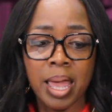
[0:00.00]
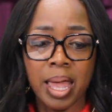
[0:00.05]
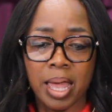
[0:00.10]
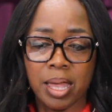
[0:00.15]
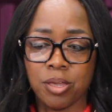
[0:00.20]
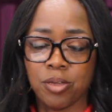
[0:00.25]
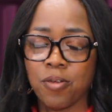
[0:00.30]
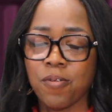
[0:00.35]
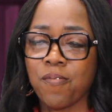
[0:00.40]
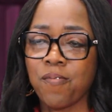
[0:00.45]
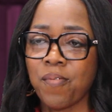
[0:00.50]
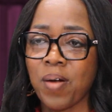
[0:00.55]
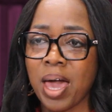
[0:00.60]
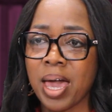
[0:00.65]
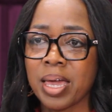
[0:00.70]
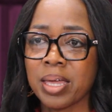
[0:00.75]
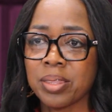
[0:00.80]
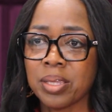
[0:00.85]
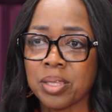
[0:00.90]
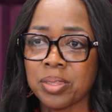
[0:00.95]
and you
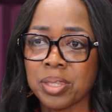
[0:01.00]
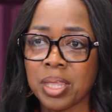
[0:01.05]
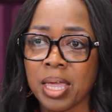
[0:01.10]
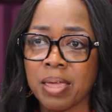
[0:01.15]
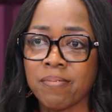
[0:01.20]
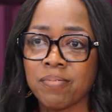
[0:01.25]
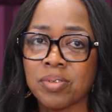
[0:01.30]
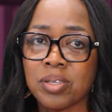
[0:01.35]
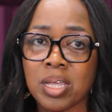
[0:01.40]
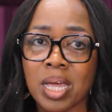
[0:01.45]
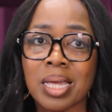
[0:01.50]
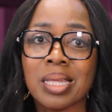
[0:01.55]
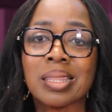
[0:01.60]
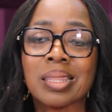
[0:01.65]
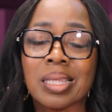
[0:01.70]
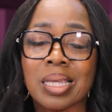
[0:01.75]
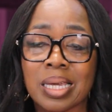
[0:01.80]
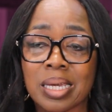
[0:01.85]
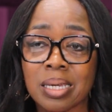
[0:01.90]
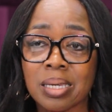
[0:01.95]
find that they've done
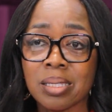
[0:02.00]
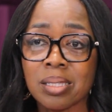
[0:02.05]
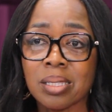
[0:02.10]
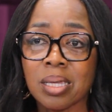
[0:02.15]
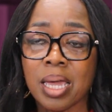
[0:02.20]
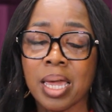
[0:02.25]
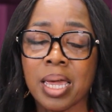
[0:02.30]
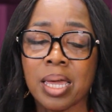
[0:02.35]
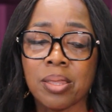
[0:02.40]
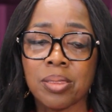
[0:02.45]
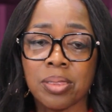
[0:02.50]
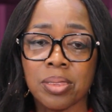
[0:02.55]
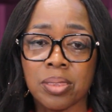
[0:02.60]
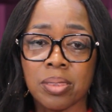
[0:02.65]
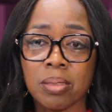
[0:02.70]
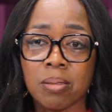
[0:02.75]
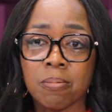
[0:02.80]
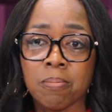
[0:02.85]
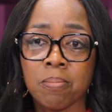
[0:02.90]
things, and